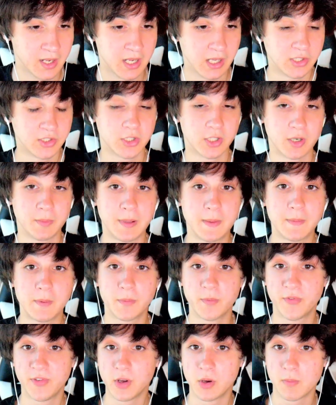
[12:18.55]
certain people
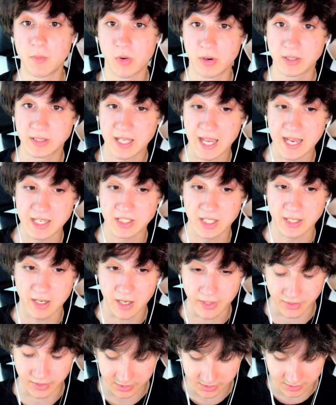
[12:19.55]
feel more attached than
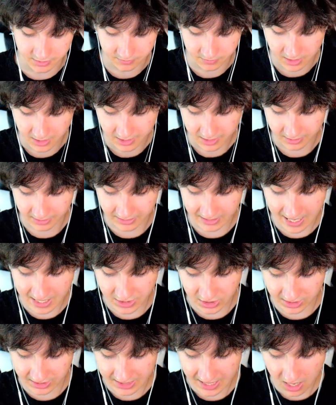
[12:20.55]
others. That's
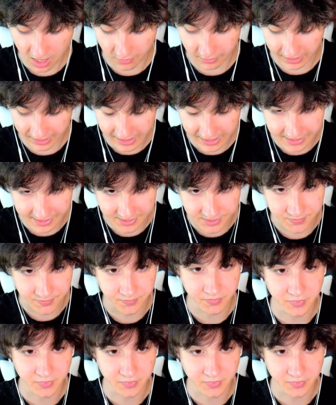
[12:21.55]
just how it is.